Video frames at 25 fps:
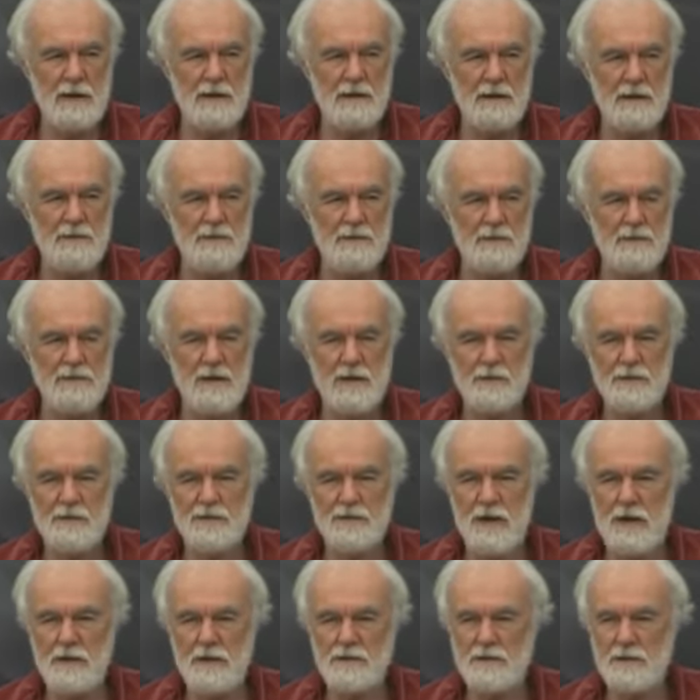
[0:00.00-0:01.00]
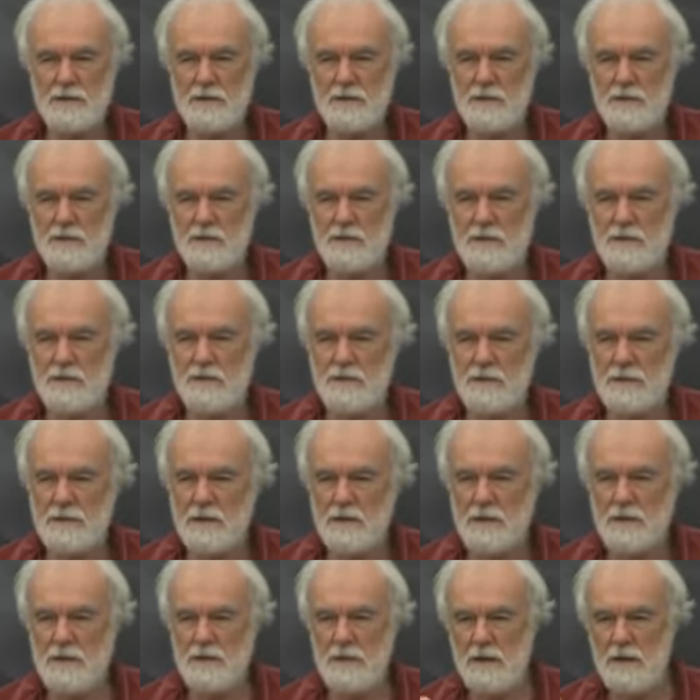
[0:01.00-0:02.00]
levels of abstraction, as you can
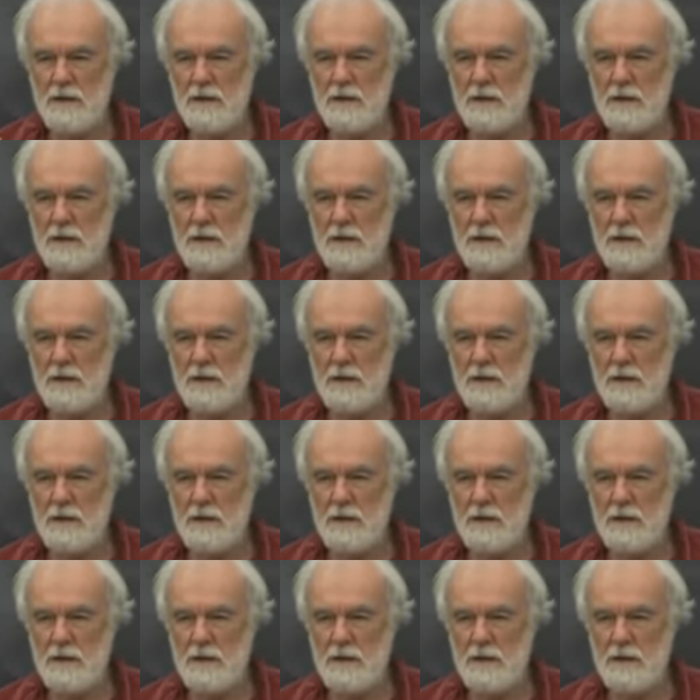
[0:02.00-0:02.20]
see,